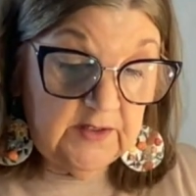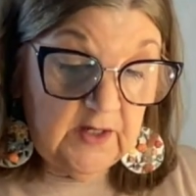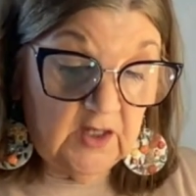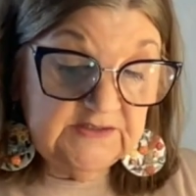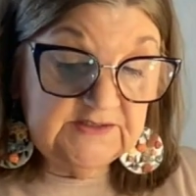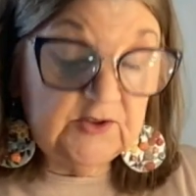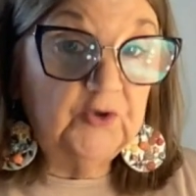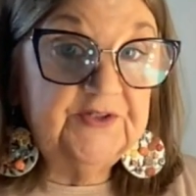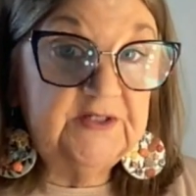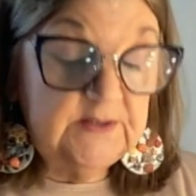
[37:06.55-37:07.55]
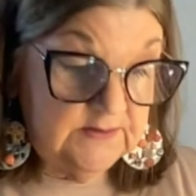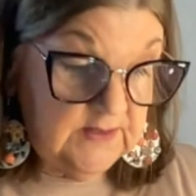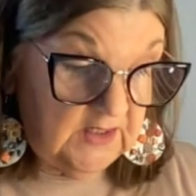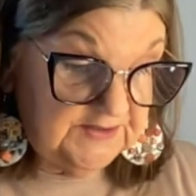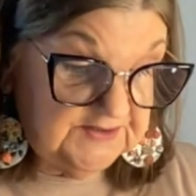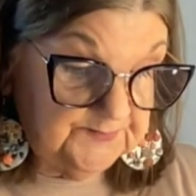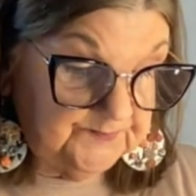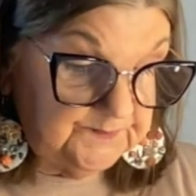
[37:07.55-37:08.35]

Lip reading: and unsalted nuts.